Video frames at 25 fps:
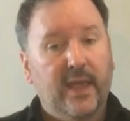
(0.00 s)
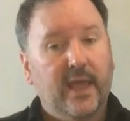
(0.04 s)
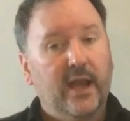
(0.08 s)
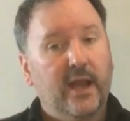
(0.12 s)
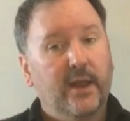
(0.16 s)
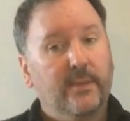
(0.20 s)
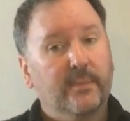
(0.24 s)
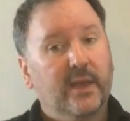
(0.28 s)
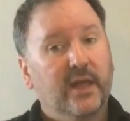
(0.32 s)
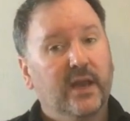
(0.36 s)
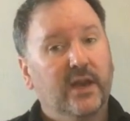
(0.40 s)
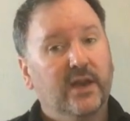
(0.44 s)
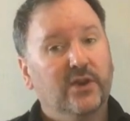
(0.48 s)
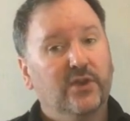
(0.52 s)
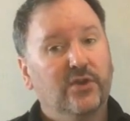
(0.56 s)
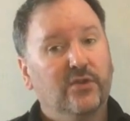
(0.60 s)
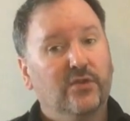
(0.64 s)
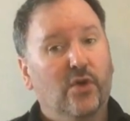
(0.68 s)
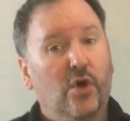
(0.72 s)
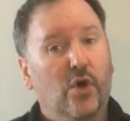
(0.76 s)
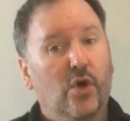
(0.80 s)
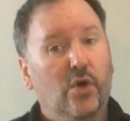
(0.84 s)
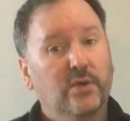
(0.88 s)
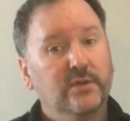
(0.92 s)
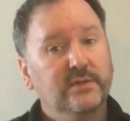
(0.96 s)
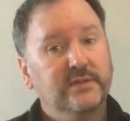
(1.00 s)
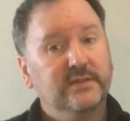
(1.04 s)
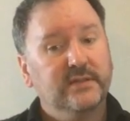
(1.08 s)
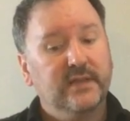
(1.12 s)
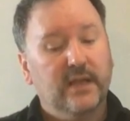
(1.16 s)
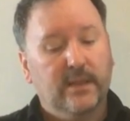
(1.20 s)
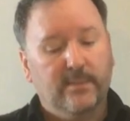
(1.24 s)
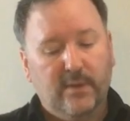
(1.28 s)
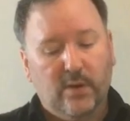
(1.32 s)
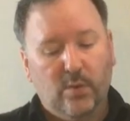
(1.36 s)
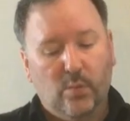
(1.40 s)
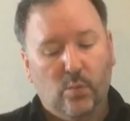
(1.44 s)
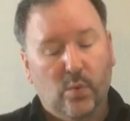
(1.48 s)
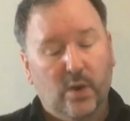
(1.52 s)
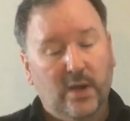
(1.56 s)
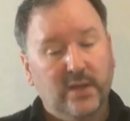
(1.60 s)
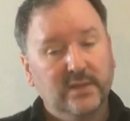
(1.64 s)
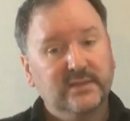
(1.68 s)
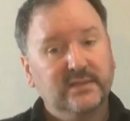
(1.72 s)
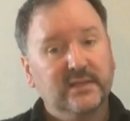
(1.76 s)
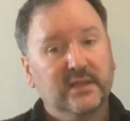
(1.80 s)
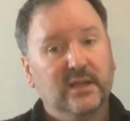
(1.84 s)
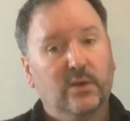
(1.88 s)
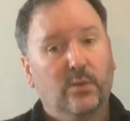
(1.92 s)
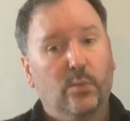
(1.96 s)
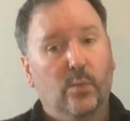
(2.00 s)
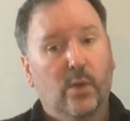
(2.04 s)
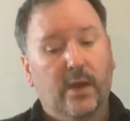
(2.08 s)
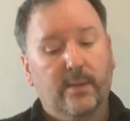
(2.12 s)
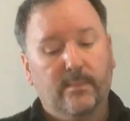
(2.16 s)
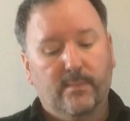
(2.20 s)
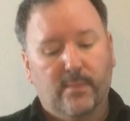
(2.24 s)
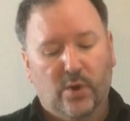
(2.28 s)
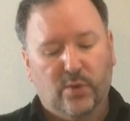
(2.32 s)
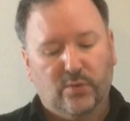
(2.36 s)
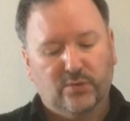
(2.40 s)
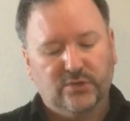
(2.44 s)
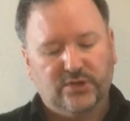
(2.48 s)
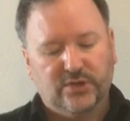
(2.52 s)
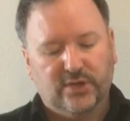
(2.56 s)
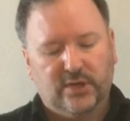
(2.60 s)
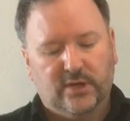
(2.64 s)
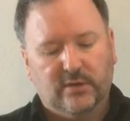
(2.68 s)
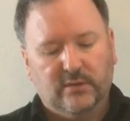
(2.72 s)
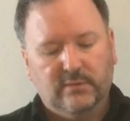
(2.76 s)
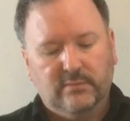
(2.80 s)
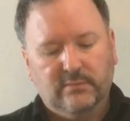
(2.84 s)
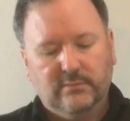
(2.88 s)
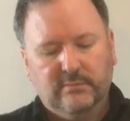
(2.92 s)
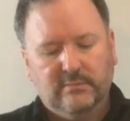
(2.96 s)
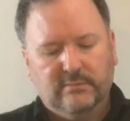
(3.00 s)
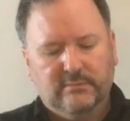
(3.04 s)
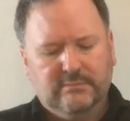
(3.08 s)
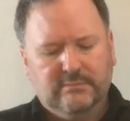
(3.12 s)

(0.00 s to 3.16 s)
and I'm gonna do the whole stem at once in one motion